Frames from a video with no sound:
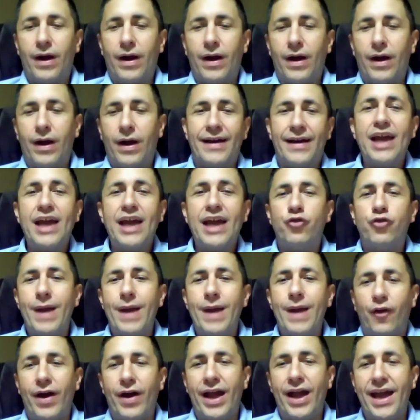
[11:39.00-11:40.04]
Andrew
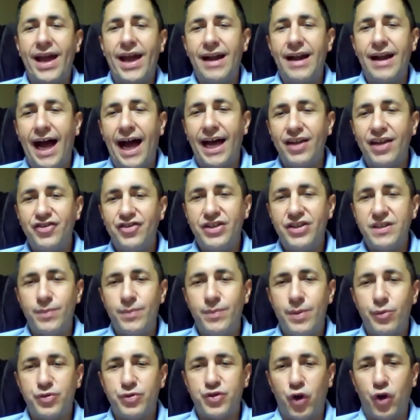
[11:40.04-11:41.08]
McElhannon, IIAG's
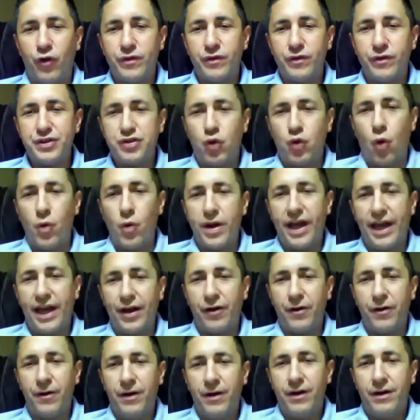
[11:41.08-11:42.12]
Member Services
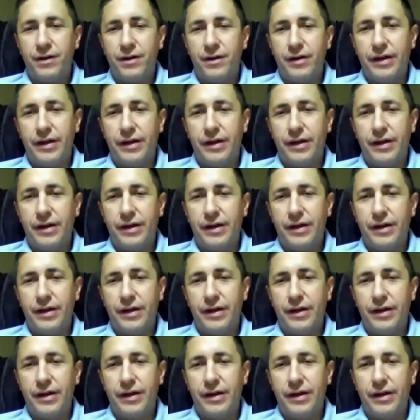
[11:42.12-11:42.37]
Coordinator,